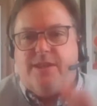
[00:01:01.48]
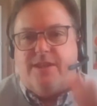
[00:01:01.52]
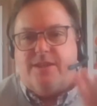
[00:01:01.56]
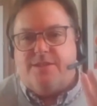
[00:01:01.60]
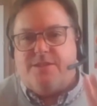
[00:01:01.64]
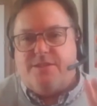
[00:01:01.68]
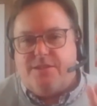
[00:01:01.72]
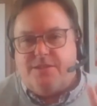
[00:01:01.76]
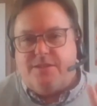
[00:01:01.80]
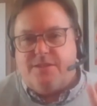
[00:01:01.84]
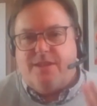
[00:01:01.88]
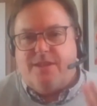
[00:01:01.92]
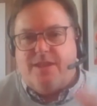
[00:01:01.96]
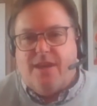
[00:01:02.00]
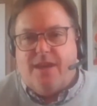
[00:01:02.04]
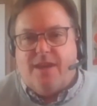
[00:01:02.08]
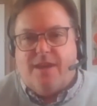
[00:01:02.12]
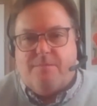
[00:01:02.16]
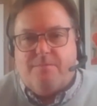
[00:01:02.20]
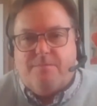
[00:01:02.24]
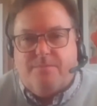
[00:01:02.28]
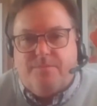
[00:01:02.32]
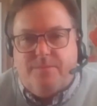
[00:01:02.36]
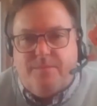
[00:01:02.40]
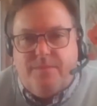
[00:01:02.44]
it's
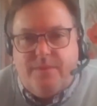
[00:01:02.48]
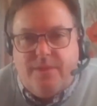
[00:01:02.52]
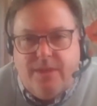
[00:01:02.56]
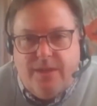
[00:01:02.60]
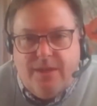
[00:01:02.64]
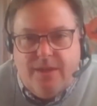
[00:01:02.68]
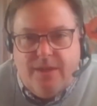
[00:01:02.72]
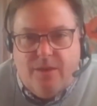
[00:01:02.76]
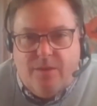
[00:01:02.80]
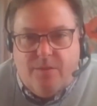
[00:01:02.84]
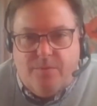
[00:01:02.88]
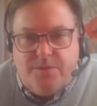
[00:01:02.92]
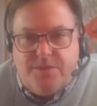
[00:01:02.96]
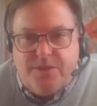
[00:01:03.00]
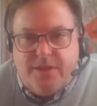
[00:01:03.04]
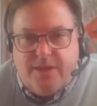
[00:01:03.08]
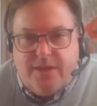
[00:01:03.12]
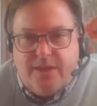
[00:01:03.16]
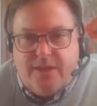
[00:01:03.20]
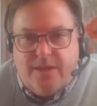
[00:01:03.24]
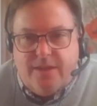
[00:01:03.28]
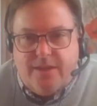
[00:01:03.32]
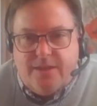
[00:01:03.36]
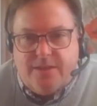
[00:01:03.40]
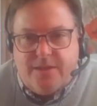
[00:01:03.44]

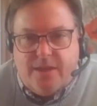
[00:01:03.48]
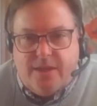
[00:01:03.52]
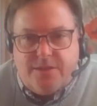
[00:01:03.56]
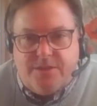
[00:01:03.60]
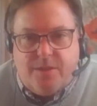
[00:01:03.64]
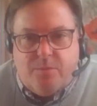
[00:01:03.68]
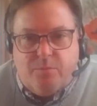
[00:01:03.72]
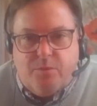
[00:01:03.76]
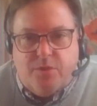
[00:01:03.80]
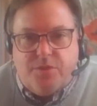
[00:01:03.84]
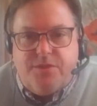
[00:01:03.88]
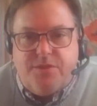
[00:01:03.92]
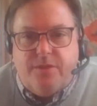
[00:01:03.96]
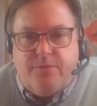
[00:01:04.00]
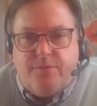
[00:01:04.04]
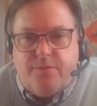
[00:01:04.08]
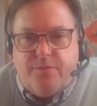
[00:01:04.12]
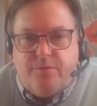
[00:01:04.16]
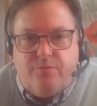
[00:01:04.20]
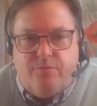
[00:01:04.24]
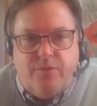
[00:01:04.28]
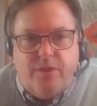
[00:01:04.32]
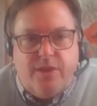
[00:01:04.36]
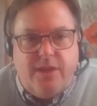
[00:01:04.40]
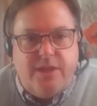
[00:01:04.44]
obviously a somewhat
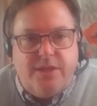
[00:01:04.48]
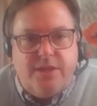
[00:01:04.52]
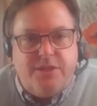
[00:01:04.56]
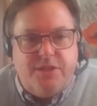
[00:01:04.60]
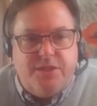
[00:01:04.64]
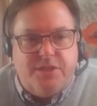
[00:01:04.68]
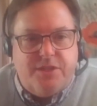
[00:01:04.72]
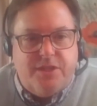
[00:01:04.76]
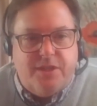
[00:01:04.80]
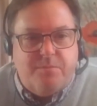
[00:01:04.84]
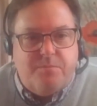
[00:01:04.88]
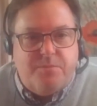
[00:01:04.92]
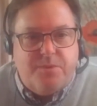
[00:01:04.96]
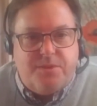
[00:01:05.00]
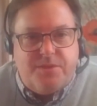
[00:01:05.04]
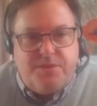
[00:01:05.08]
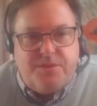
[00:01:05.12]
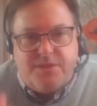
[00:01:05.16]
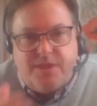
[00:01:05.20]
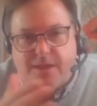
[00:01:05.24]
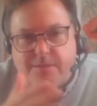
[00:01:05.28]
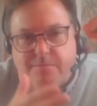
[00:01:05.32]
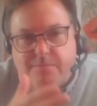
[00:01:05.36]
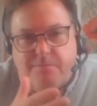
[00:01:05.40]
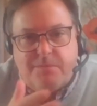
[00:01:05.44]
different relationship.
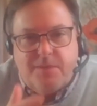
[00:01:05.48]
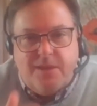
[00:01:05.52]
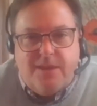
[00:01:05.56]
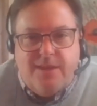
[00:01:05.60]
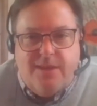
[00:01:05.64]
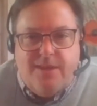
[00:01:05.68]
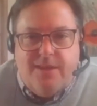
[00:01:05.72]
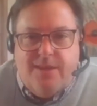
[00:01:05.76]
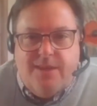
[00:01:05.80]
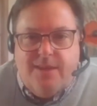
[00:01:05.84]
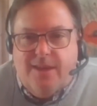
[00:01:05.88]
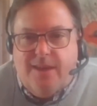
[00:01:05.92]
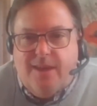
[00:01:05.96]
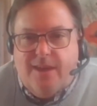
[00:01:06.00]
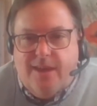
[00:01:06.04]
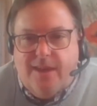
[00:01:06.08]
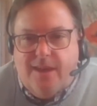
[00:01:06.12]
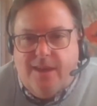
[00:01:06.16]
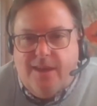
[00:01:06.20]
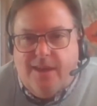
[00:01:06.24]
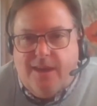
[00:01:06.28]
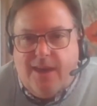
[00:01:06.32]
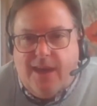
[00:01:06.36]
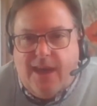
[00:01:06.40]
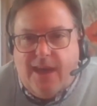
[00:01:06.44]
But
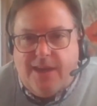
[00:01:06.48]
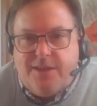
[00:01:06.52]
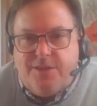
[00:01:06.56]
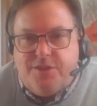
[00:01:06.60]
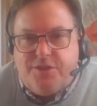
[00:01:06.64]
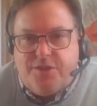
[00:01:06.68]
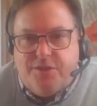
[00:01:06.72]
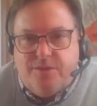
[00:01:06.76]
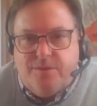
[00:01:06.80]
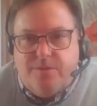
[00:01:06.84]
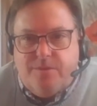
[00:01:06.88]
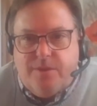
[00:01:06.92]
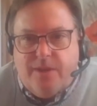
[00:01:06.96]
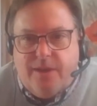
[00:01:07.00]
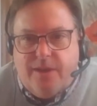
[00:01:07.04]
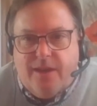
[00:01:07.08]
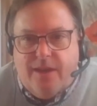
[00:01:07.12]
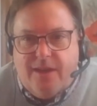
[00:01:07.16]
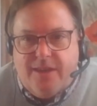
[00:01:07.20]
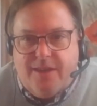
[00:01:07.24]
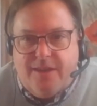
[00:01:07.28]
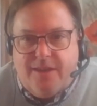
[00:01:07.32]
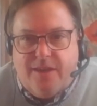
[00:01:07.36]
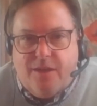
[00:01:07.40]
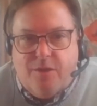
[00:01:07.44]
Andrew and
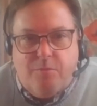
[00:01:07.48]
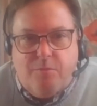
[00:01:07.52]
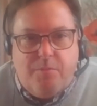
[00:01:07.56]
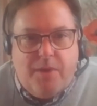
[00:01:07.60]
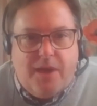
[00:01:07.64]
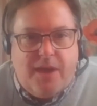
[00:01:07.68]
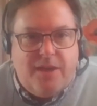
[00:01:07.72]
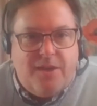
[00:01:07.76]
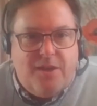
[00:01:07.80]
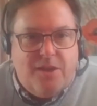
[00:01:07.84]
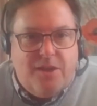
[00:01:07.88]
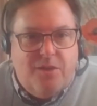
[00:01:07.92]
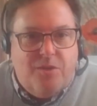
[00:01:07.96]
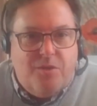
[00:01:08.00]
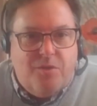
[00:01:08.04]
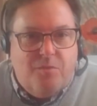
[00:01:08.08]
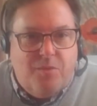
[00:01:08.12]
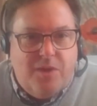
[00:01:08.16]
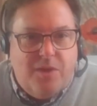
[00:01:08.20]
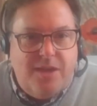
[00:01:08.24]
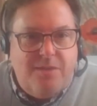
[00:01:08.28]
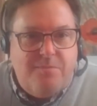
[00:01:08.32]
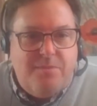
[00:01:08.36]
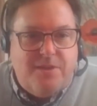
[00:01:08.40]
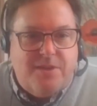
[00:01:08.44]
I go back a long
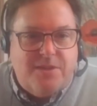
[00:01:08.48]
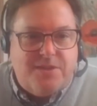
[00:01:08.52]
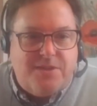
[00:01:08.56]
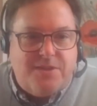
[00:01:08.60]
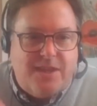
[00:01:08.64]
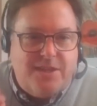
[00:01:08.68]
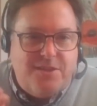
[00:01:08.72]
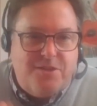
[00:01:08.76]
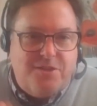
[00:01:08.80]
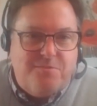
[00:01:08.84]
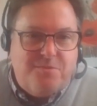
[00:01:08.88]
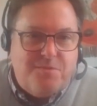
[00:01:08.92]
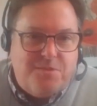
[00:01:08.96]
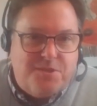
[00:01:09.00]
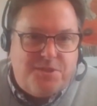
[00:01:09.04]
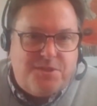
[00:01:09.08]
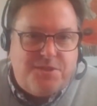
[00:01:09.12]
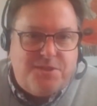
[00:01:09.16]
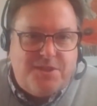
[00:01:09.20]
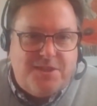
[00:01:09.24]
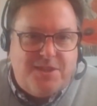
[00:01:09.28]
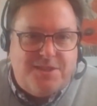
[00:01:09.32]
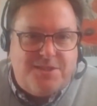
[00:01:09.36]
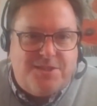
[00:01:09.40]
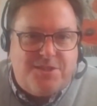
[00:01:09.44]
way, because Andrew
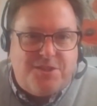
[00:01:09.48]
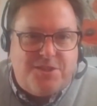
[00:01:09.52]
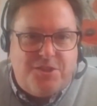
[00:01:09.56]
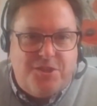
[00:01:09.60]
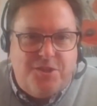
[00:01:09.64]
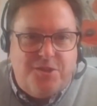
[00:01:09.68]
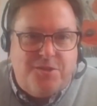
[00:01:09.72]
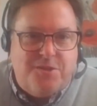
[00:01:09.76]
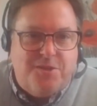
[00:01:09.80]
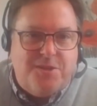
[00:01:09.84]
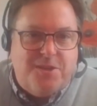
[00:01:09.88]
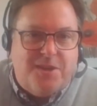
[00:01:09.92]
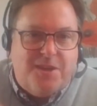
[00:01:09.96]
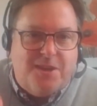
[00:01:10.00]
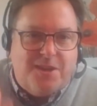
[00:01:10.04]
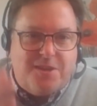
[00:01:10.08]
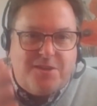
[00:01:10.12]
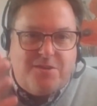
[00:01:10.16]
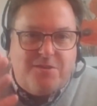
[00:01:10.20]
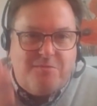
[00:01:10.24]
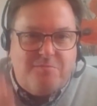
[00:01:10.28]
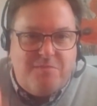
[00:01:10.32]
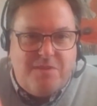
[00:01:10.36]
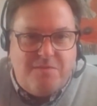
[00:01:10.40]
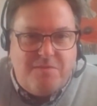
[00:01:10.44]
was a student, and I
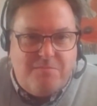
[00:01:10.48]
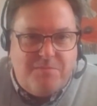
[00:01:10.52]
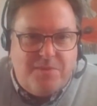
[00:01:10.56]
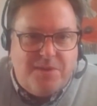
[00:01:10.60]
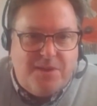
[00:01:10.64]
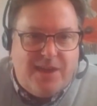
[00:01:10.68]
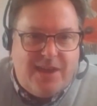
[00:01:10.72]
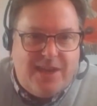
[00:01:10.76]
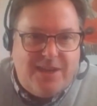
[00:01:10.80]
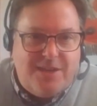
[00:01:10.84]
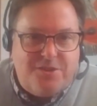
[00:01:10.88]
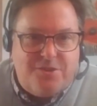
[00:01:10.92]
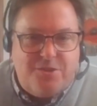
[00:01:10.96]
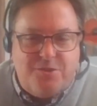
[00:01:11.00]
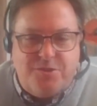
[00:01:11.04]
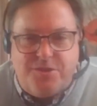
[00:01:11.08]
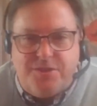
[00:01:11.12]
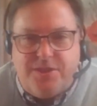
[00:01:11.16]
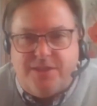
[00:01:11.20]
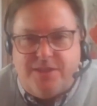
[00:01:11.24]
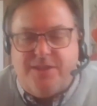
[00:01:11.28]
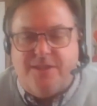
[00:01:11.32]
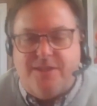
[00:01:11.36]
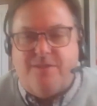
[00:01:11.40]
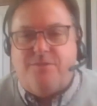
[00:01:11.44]
can remember Andrew
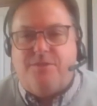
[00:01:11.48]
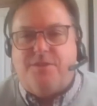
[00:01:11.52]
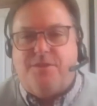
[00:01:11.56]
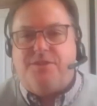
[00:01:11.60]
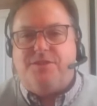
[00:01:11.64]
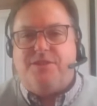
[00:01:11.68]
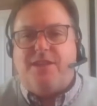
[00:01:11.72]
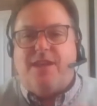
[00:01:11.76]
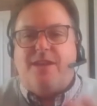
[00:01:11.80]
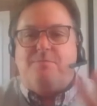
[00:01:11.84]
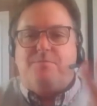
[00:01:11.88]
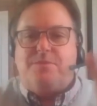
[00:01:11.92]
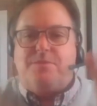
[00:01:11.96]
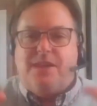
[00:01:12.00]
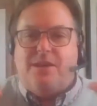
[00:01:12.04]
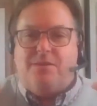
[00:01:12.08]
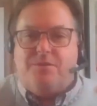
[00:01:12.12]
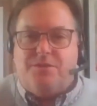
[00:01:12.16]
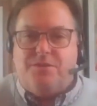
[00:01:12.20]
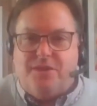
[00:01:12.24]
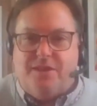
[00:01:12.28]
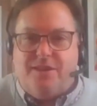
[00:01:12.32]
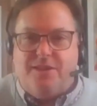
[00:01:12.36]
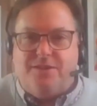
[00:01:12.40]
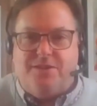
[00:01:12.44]
sitting on the steps
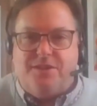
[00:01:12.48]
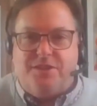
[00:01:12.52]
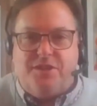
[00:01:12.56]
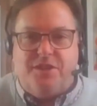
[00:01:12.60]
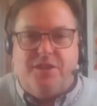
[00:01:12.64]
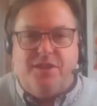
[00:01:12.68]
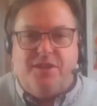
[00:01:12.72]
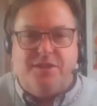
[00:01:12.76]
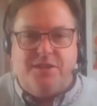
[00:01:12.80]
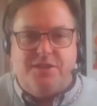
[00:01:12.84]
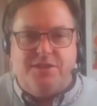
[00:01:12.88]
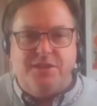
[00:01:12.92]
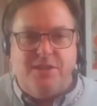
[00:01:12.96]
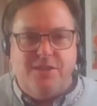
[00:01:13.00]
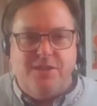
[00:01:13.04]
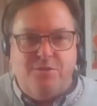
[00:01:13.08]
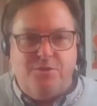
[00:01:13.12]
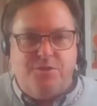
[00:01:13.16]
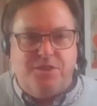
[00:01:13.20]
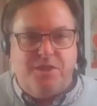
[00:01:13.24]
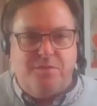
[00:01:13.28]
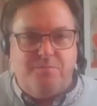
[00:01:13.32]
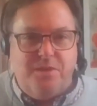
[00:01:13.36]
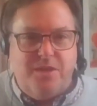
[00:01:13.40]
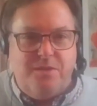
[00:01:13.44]
outside the church as it
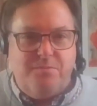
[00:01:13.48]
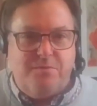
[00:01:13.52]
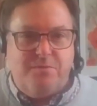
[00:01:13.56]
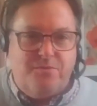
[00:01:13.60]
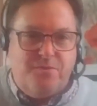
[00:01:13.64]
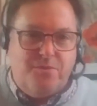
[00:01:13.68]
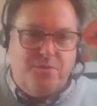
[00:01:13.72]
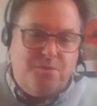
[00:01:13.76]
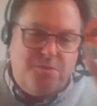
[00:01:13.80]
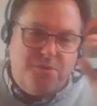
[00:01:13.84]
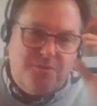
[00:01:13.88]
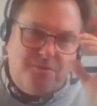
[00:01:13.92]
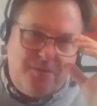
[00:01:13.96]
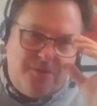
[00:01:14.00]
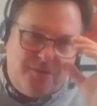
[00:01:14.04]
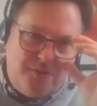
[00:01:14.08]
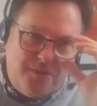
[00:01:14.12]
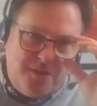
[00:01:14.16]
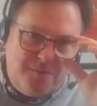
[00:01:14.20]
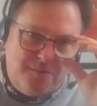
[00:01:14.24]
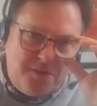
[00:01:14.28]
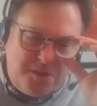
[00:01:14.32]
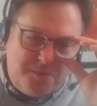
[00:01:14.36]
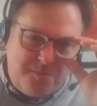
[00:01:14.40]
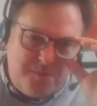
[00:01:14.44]
used to be before the
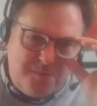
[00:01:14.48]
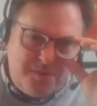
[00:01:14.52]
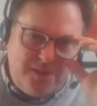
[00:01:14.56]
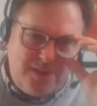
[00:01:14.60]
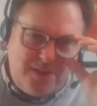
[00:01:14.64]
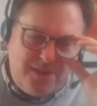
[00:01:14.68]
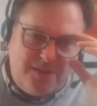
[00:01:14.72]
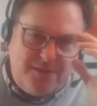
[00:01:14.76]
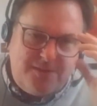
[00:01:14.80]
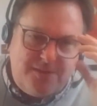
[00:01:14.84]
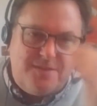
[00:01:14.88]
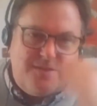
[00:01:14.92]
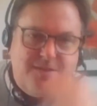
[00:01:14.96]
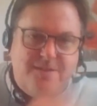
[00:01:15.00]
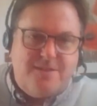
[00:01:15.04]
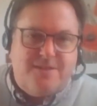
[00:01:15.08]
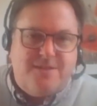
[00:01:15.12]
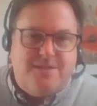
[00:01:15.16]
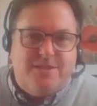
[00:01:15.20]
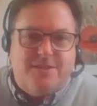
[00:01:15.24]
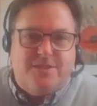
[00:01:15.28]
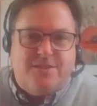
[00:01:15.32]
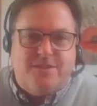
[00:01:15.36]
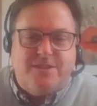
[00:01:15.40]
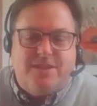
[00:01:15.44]
refurbishment, and
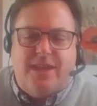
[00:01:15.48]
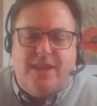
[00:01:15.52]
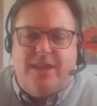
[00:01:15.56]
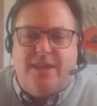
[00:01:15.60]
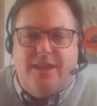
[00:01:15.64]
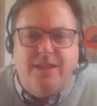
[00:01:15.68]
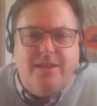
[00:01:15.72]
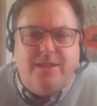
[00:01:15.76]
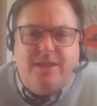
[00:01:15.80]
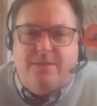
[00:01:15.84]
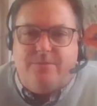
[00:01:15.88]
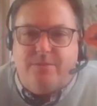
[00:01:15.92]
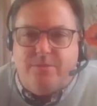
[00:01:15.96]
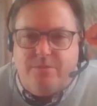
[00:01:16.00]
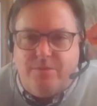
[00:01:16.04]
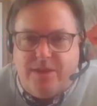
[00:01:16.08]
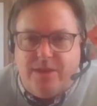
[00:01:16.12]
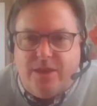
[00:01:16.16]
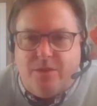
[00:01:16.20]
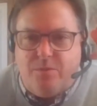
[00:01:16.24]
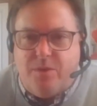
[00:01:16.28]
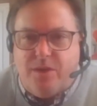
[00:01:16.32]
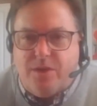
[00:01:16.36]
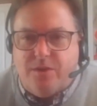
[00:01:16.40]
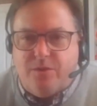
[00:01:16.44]
just saying he'd never
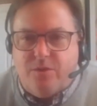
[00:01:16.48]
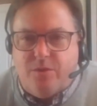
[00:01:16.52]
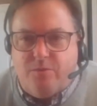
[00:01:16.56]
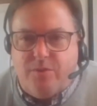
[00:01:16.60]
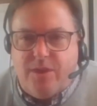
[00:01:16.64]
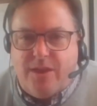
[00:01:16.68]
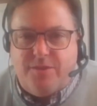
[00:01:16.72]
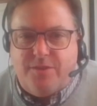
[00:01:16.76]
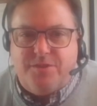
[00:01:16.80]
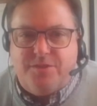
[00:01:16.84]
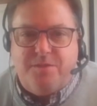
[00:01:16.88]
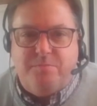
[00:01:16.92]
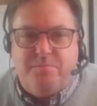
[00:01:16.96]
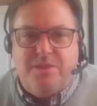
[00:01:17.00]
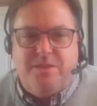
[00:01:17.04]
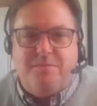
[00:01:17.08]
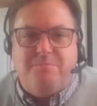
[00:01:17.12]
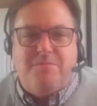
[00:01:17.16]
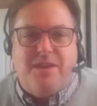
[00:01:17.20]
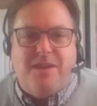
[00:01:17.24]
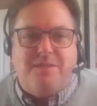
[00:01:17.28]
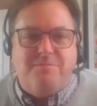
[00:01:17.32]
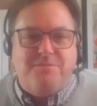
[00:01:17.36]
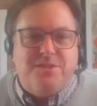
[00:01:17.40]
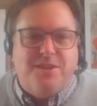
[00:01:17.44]
really quite got round to being
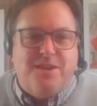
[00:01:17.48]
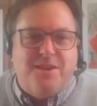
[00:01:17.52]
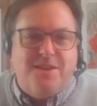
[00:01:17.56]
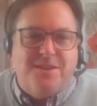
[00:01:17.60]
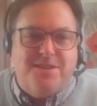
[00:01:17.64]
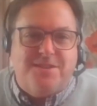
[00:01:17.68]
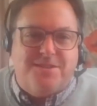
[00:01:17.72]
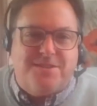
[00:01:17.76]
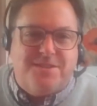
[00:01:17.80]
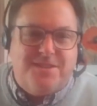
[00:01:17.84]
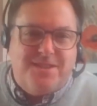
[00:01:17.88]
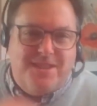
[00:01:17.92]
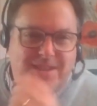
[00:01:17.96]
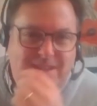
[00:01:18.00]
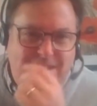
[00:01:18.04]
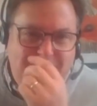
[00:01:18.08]
baptized.